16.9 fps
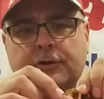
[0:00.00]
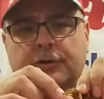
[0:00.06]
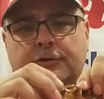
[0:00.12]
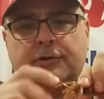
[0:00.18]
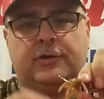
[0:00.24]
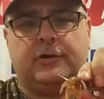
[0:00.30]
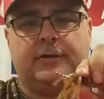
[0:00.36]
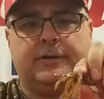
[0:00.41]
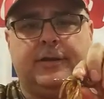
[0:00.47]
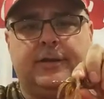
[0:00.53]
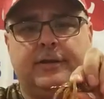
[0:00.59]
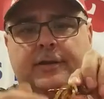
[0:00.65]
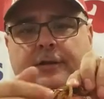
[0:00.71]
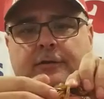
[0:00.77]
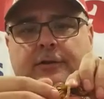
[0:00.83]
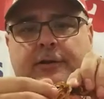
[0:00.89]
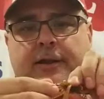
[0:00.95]
you turn it. There you
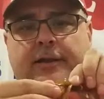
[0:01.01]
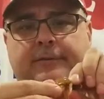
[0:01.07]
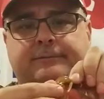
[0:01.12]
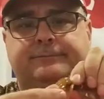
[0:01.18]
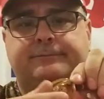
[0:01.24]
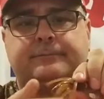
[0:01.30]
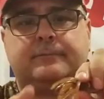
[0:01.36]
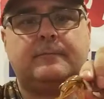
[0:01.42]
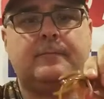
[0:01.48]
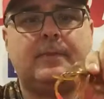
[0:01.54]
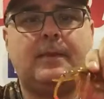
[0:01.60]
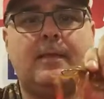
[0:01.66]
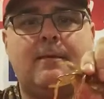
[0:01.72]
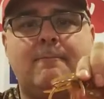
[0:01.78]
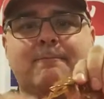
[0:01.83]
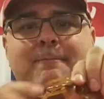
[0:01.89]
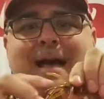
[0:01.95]
go. Look at that.
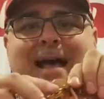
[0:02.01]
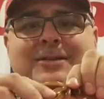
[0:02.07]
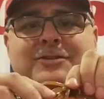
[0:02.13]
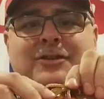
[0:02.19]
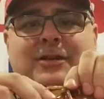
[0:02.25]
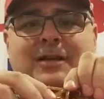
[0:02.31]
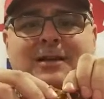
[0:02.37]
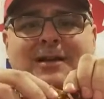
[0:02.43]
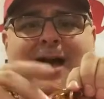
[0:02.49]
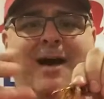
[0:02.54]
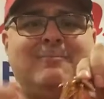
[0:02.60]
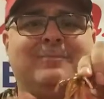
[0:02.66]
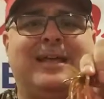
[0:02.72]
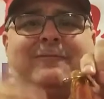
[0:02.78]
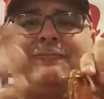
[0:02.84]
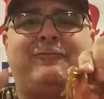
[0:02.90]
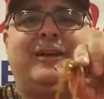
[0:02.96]
Magic. I'm
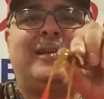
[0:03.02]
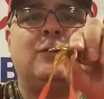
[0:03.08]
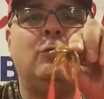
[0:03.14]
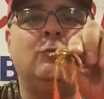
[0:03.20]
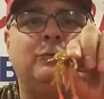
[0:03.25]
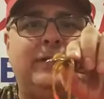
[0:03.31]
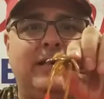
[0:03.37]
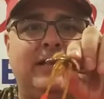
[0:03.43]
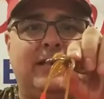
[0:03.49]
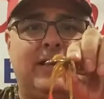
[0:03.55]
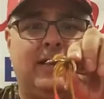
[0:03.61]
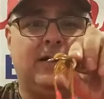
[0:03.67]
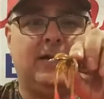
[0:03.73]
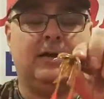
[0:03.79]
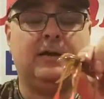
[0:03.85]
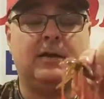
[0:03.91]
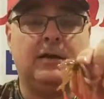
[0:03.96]
like freaking Houdini
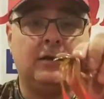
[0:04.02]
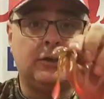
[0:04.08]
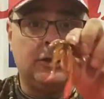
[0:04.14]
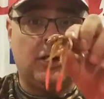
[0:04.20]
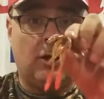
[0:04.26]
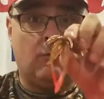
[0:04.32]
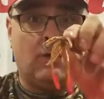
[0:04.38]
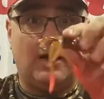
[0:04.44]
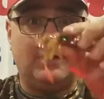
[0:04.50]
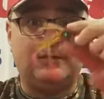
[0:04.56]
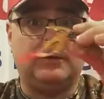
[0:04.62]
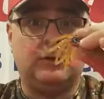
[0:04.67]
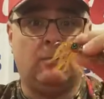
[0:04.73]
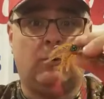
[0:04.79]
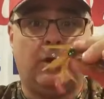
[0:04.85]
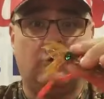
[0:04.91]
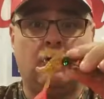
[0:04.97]
here. You know what?
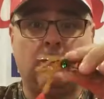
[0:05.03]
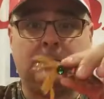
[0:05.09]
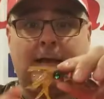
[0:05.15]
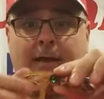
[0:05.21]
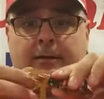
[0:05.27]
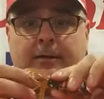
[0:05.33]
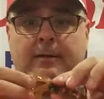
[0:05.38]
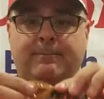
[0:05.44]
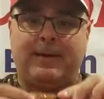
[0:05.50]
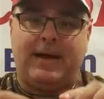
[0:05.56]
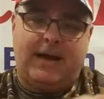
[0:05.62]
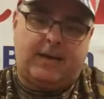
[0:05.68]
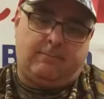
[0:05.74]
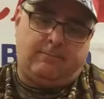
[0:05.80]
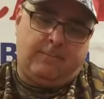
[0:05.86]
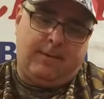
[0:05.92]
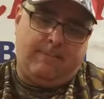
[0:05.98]
You want a hook down to the
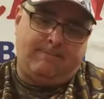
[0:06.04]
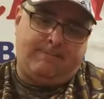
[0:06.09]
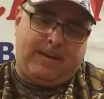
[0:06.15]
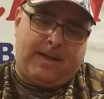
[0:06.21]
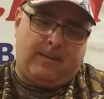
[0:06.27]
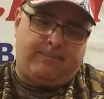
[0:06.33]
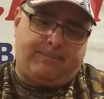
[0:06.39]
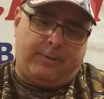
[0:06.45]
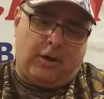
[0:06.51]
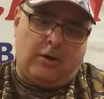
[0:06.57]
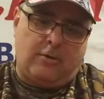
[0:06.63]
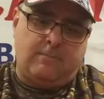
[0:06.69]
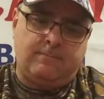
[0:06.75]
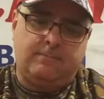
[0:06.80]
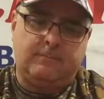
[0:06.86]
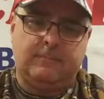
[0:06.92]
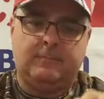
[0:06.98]
bottom? Bada
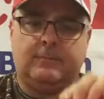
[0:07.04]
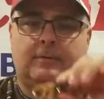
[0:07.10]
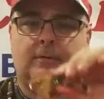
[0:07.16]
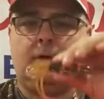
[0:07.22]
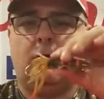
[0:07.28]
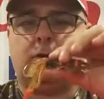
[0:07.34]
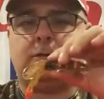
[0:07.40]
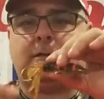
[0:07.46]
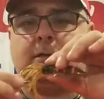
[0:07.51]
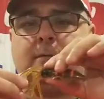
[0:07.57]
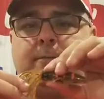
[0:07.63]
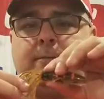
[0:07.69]
boom, hook's on the